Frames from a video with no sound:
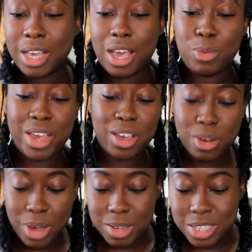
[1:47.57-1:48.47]
And we can't go
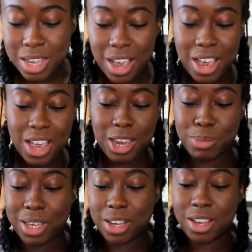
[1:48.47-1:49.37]
outside
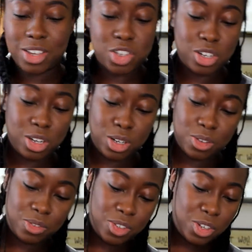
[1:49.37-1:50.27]
because, you
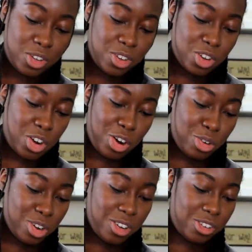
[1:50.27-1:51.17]
know,
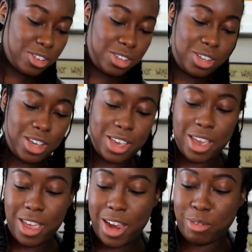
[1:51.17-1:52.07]
Koro,
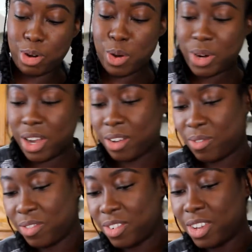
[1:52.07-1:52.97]
aka Rona,
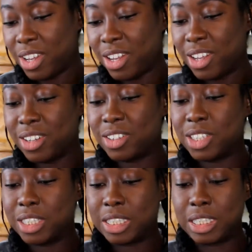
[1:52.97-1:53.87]

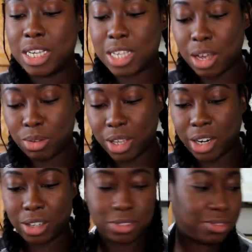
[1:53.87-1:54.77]
she's out there.